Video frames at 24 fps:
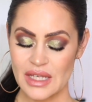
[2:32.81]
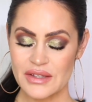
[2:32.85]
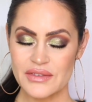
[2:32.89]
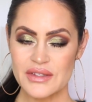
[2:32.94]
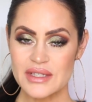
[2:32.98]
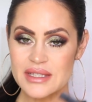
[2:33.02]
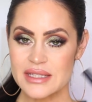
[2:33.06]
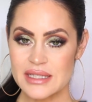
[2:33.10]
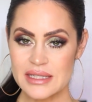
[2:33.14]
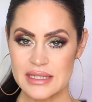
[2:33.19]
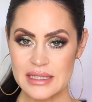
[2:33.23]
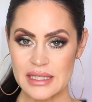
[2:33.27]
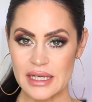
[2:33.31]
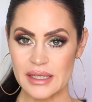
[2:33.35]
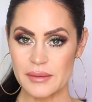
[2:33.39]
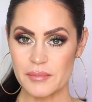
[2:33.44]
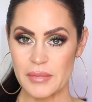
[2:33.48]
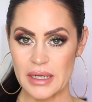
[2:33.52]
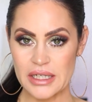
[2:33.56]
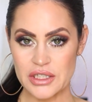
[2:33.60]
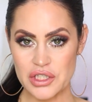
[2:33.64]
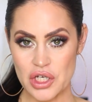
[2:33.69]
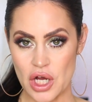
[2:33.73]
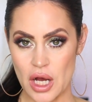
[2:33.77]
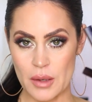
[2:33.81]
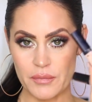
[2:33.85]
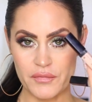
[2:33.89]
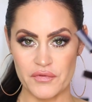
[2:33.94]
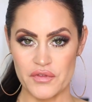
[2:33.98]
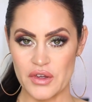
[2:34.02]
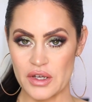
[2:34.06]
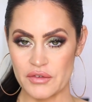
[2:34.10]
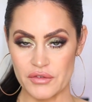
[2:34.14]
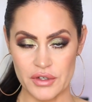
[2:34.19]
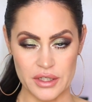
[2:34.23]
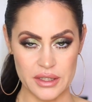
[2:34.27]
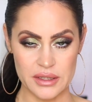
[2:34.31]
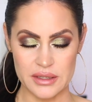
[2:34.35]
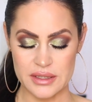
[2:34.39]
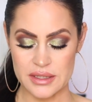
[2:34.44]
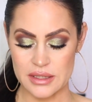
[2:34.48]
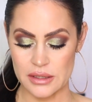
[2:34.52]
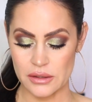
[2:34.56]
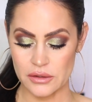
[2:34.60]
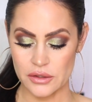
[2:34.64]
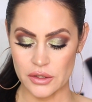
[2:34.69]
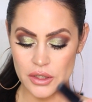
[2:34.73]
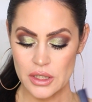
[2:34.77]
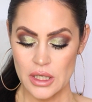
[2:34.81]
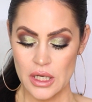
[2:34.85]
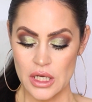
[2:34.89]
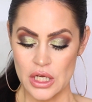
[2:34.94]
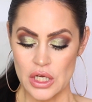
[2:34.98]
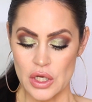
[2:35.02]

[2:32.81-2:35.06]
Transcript: this is like my top favorite concealer.